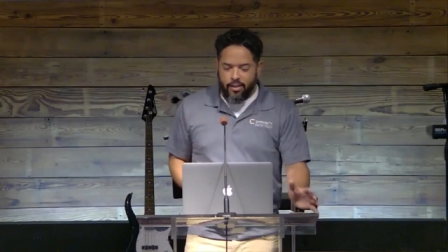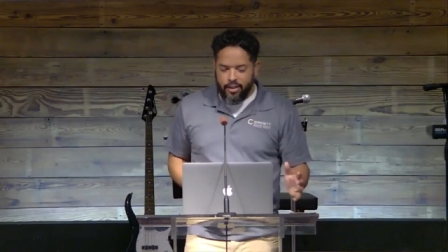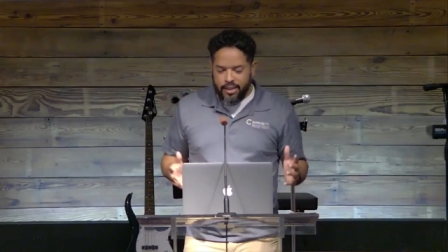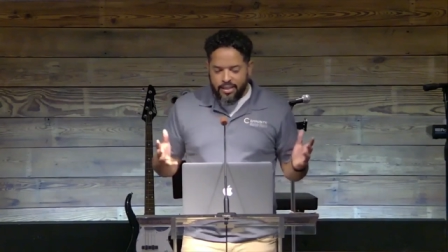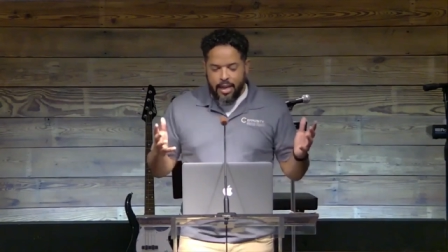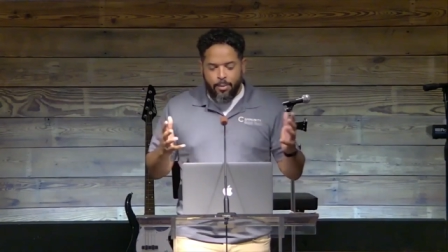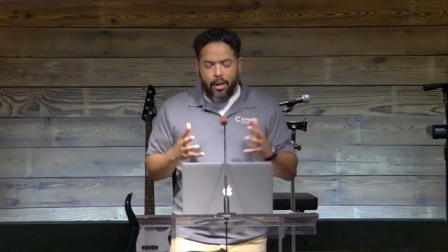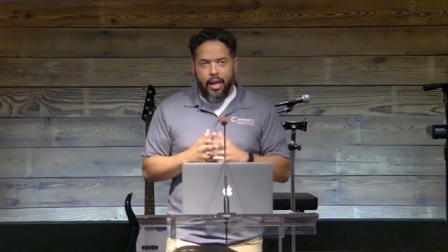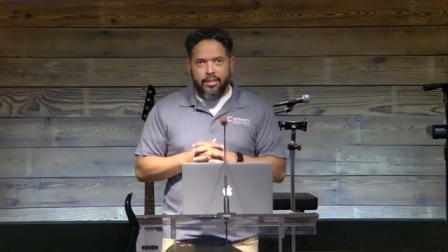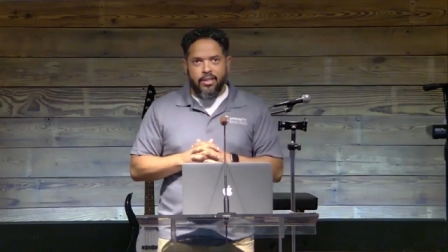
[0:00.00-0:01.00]
the example I
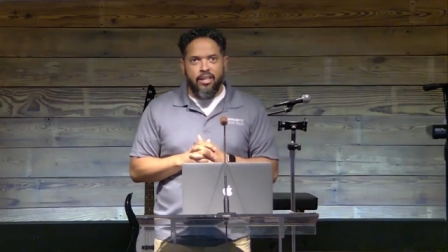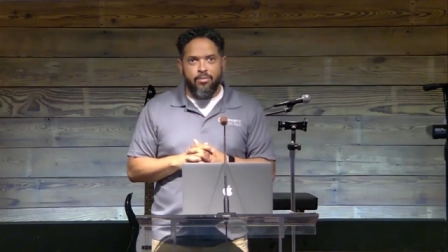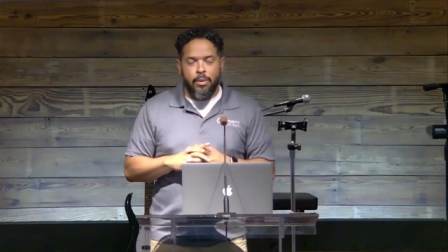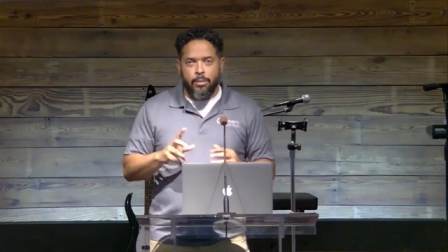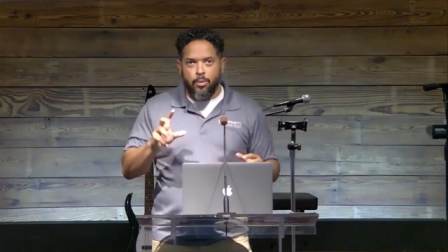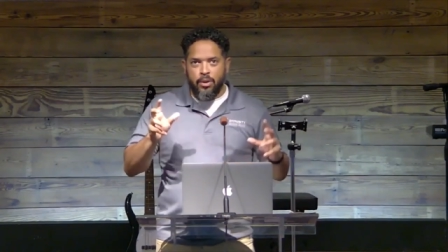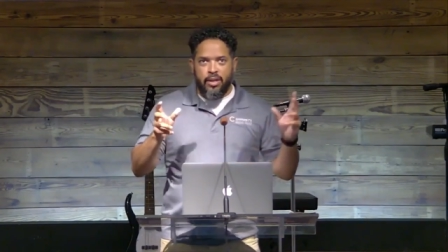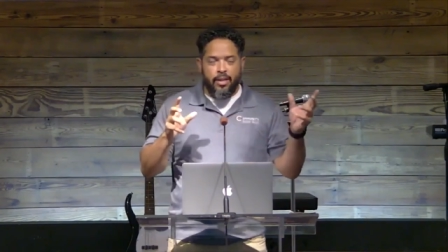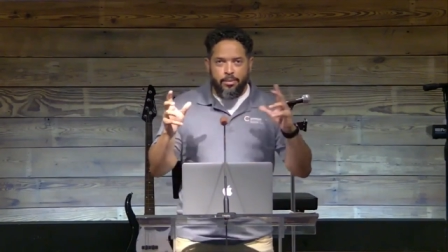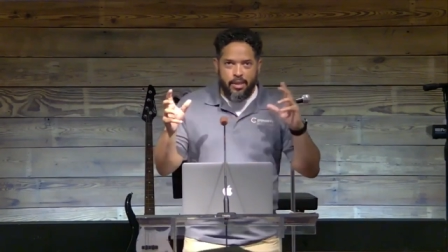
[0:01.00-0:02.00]
like to give people when it
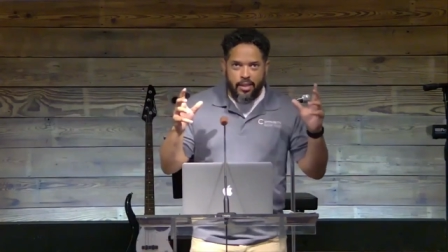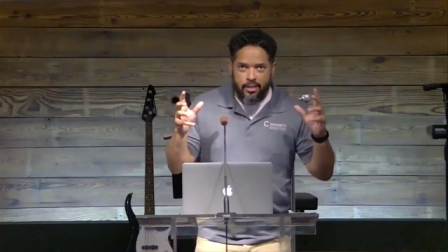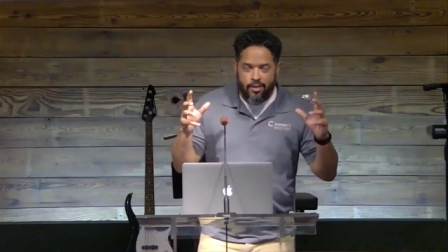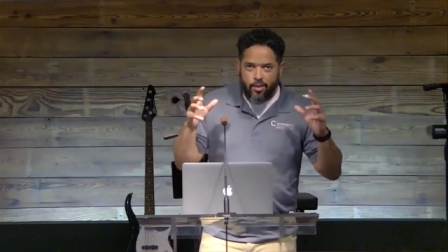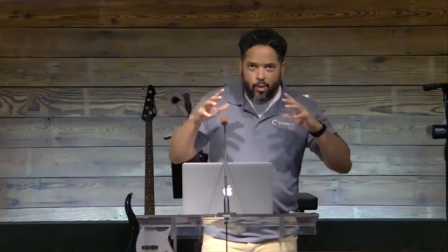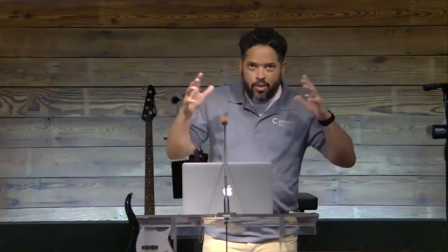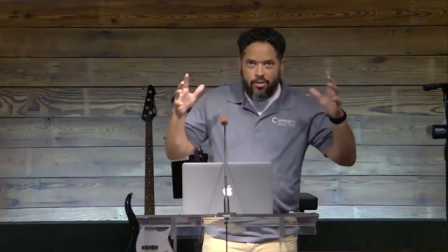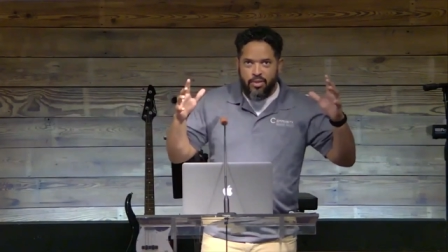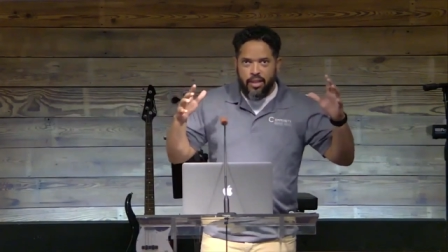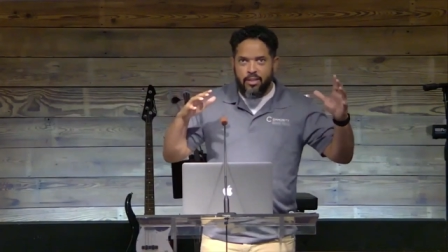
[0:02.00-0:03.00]
comes to these sorts of
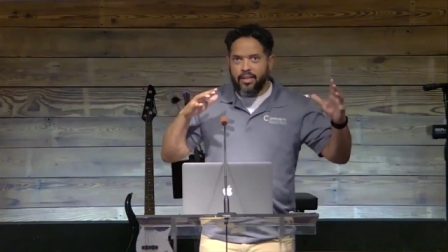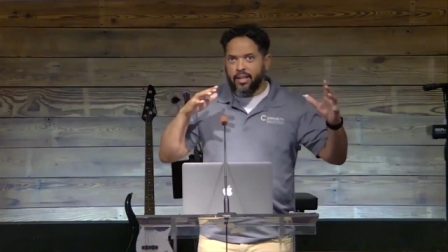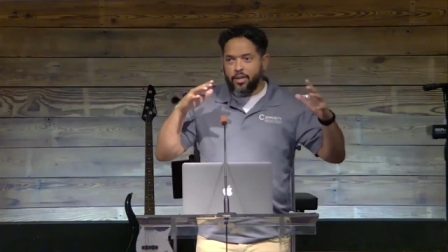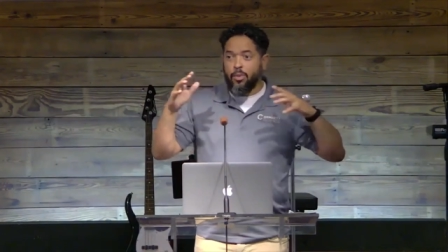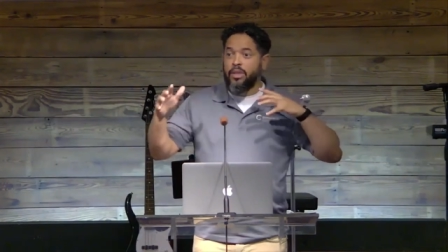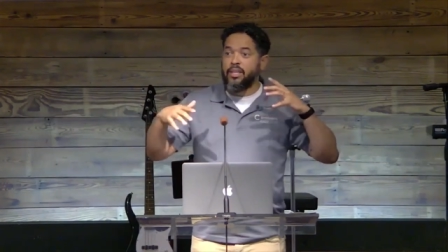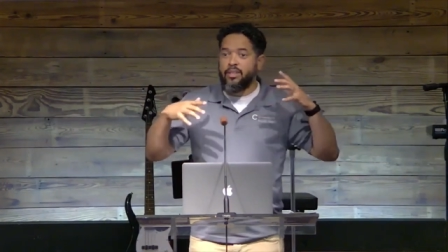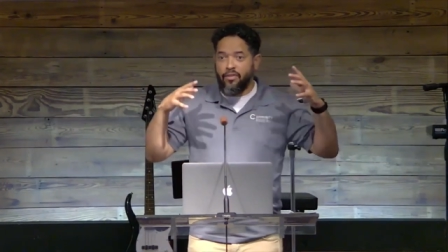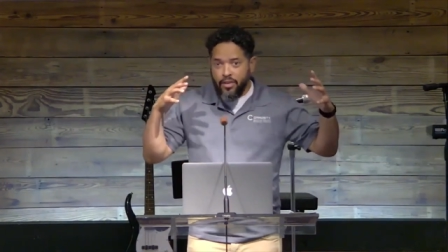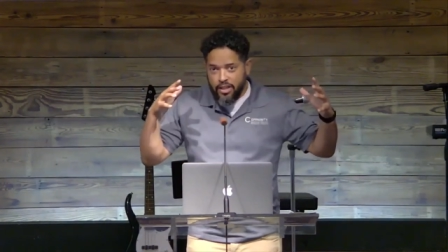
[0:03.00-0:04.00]
things, like doing things
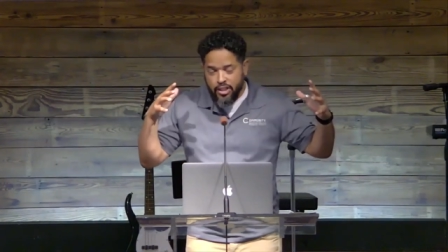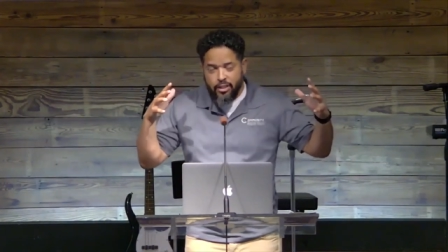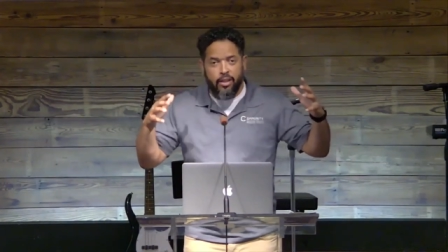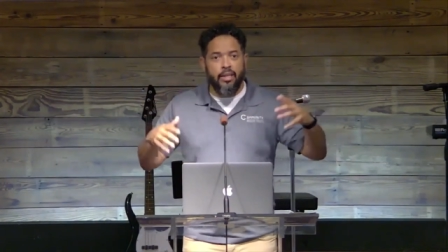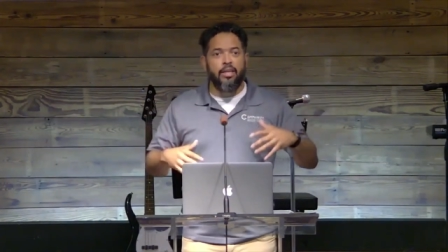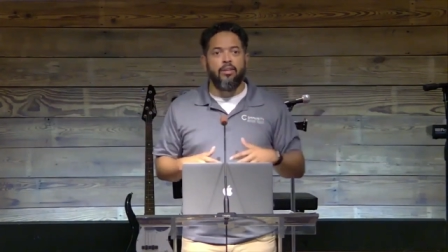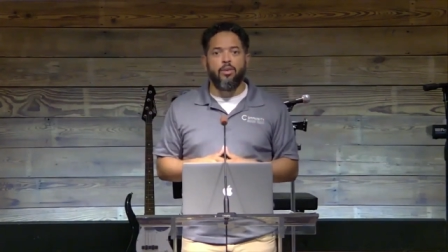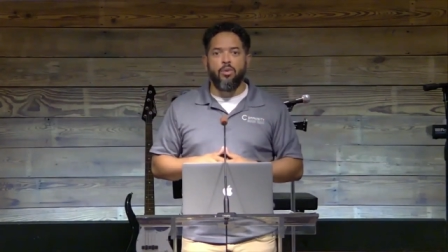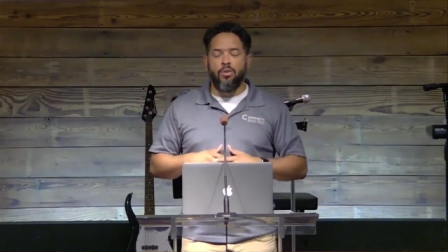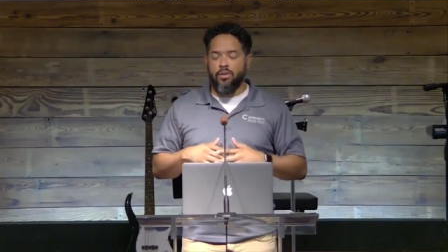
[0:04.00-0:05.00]
efficiently
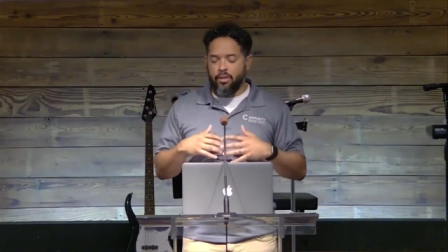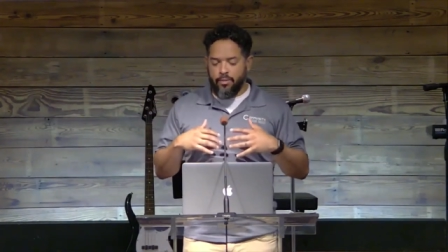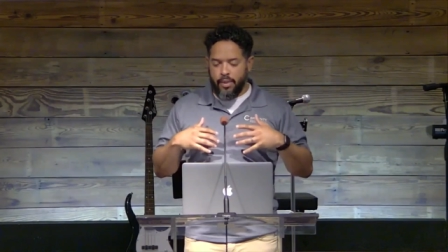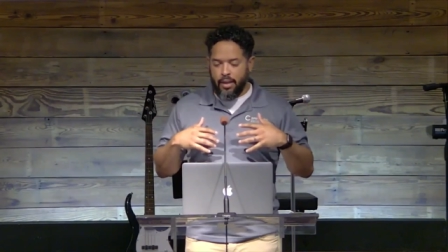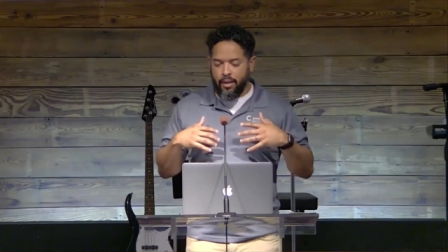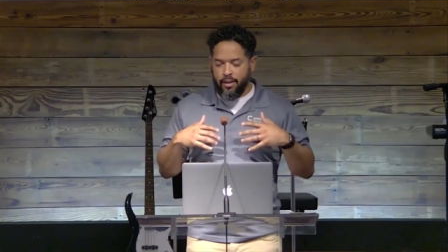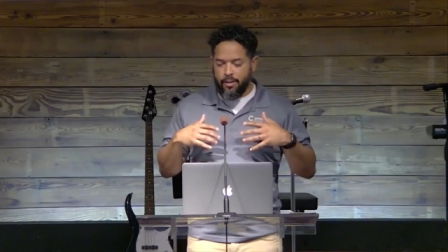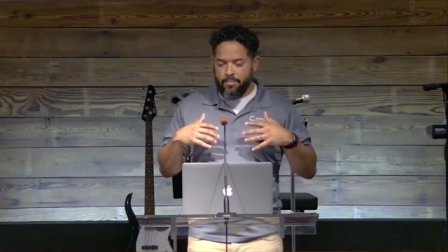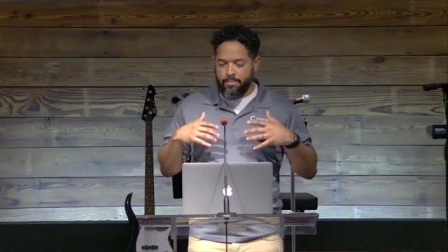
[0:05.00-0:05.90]
or, um,